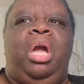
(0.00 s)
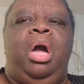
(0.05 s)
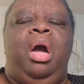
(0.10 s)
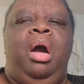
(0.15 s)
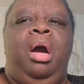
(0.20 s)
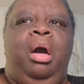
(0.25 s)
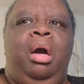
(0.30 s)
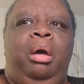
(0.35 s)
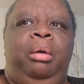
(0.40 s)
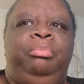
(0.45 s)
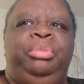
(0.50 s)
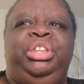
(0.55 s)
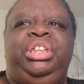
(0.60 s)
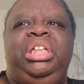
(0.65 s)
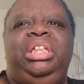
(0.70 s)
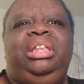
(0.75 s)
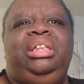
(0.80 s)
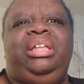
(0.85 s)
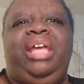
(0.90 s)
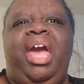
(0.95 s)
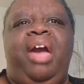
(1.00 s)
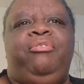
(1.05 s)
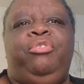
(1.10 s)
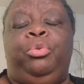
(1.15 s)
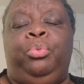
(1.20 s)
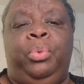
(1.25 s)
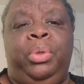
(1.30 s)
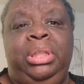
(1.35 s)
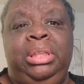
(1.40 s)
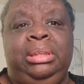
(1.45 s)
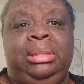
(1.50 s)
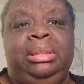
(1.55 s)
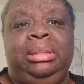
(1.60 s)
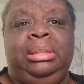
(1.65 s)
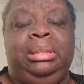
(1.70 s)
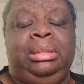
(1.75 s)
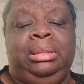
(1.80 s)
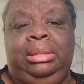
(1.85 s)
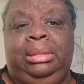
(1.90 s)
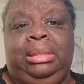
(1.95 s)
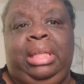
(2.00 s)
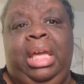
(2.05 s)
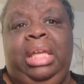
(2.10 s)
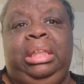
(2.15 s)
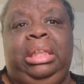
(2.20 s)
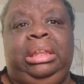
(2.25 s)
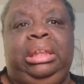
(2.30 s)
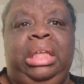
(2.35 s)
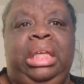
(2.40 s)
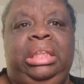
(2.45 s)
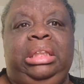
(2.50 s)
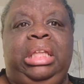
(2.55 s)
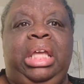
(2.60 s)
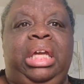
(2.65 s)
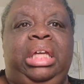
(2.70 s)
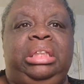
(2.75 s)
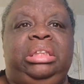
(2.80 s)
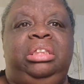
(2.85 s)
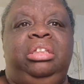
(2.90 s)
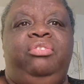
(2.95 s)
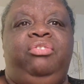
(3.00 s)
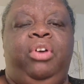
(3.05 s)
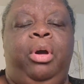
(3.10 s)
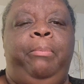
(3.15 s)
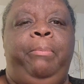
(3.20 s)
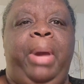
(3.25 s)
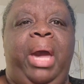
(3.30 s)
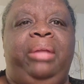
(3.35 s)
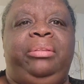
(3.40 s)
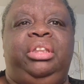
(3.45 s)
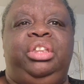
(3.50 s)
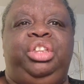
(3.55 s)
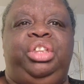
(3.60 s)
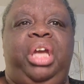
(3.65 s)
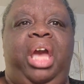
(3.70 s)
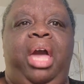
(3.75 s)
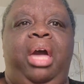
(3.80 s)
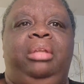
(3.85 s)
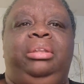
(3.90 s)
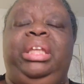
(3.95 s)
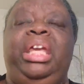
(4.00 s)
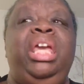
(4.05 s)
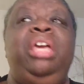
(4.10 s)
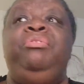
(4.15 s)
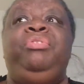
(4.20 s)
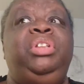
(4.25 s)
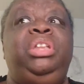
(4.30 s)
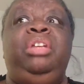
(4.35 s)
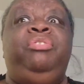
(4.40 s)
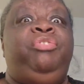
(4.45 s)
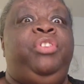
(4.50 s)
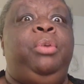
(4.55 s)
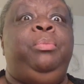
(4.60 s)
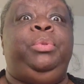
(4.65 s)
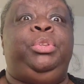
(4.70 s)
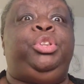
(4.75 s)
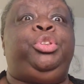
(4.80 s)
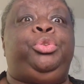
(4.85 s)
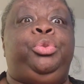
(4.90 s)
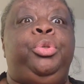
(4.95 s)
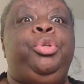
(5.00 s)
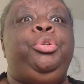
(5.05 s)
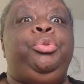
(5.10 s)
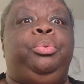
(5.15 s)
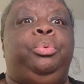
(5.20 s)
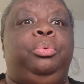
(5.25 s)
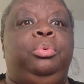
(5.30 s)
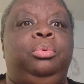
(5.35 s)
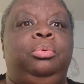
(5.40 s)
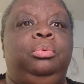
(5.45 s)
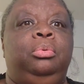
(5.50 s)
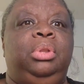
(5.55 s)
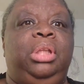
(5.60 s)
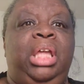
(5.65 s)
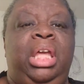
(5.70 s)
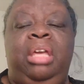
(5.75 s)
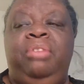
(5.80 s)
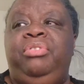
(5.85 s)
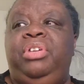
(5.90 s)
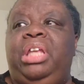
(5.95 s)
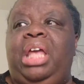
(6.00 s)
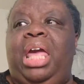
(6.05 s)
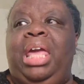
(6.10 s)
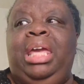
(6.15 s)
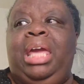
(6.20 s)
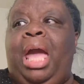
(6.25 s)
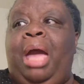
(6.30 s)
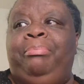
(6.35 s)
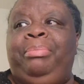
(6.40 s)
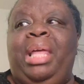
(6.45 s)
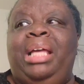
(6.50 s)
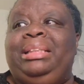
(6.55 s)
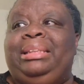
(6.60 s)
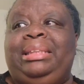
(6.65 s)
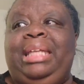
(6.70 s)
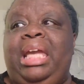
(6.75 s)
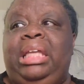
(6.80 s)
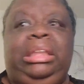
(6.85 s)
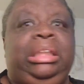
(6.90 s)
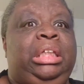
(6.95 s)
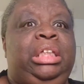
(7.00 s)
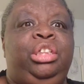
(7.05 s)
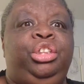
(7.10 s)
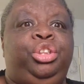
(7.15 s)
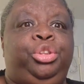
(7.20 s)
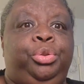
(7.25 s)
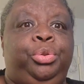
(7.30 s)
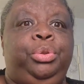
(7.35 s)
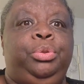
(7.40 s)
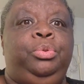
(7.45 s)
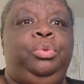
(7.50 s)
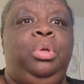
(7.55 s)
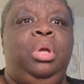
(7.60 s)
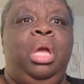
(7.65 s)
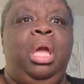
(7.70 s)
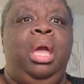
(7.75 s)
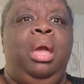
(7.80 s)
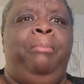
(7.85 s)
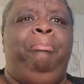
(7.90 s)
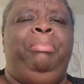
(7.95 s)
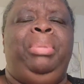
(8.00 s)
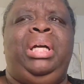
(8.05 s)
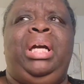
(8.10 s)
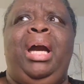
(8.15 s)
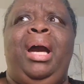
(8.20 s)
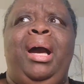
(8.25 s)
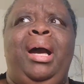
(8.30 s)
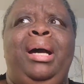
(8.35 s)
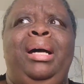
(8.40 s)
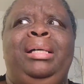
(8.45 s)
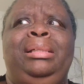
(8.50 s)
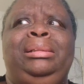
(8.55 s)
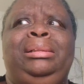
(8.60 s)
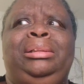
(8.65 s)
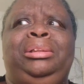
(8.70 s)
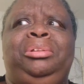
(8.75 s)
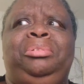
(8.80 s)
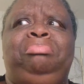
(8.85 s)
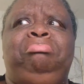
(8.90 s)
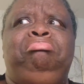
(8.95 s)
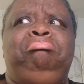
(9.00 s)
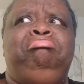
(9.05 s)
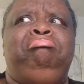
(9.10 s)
she didn't have a reason to say anything negative about the child, even if it was true. Even, I'm not saying it is true, because